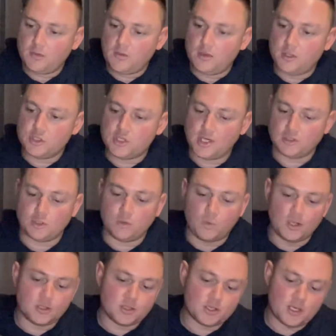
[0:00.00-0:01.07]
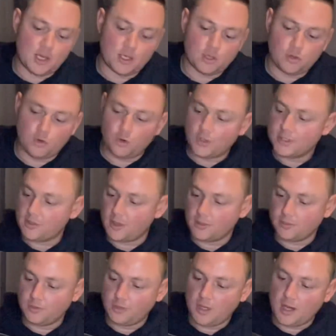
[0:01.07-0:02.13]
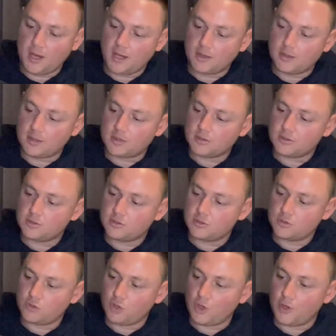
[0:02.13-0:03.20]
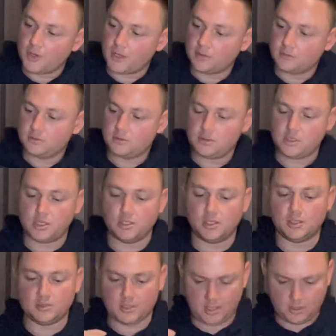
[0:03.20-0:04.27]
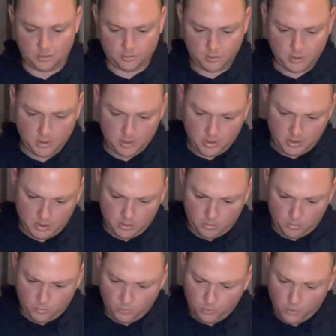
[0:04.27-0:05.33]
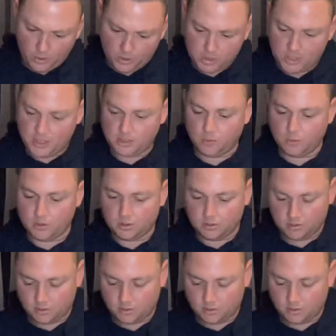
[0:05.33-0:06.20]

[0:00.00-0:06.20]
The genuine ones say Koito and Toyota, so you can tell what a genuine